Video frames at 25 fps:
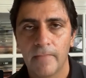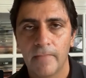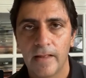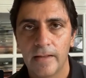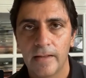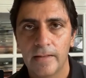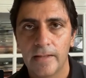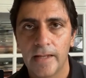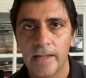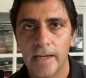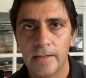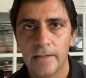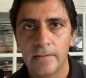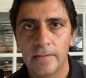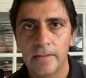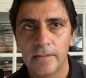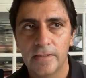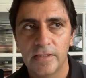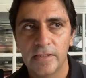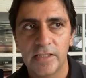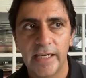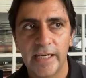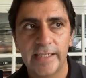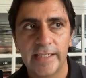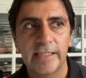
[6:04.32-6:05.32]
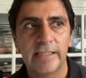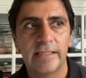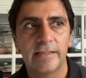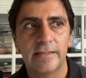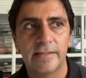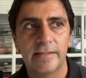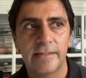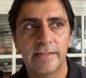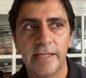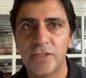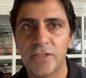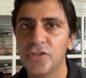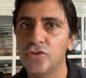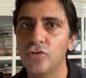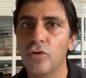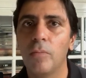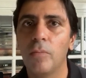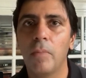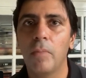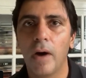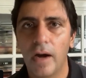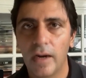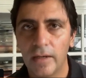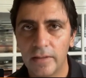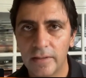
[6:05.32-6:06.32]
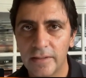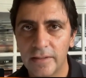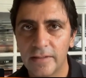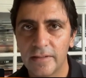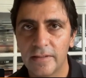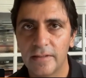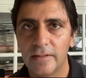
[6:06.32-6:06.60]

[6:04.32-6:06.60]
that sets you apart.